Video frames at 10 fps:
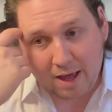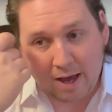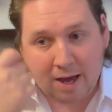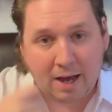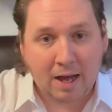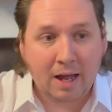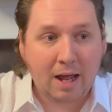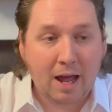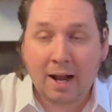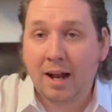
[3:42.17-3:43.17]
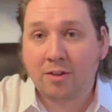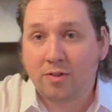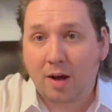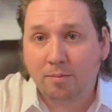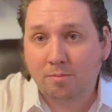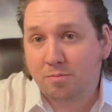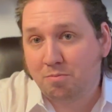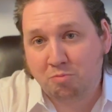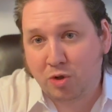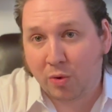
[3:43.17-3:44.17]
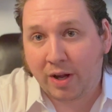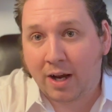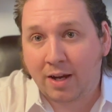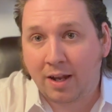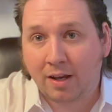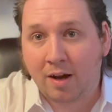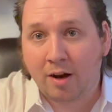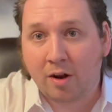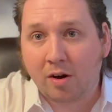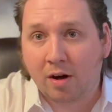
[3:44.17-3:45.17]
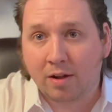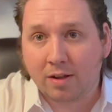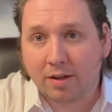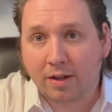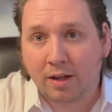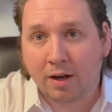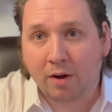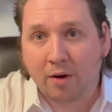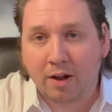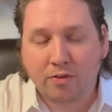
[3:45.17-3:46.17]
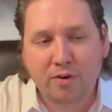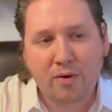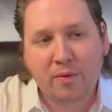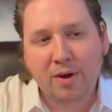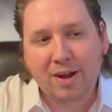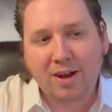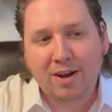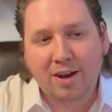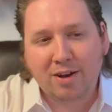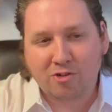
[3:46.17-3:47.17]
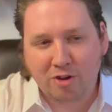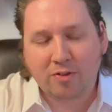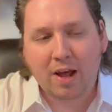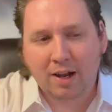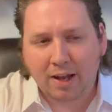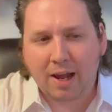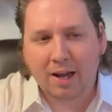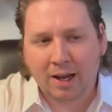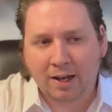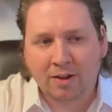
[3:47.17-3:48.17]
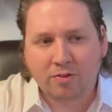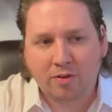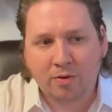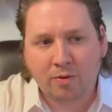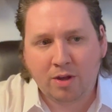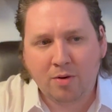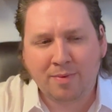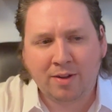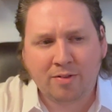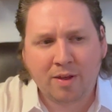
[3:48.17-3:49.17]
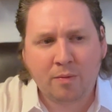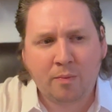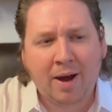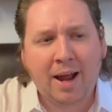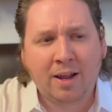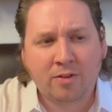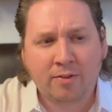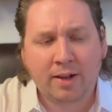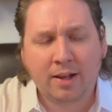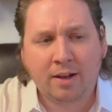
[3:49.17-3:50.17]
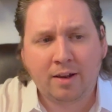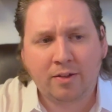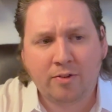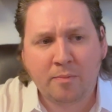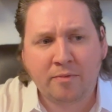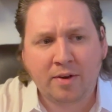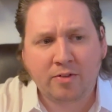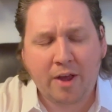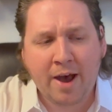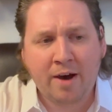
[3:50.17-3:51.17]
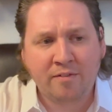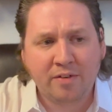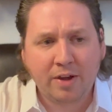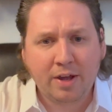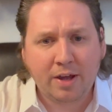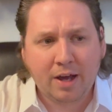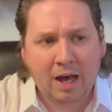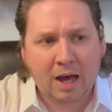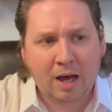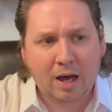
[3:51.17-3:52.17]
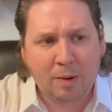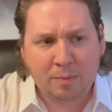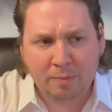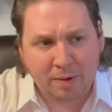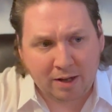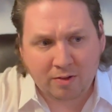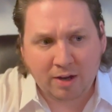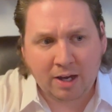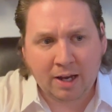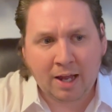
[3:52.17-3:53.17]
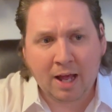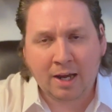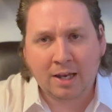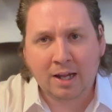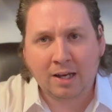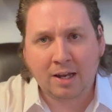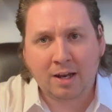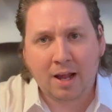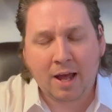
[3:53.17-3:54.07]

And then some don't get addicted at all, and so she's kind of likening this to humans. Like, why is it that some of us have a propensity to get addicted?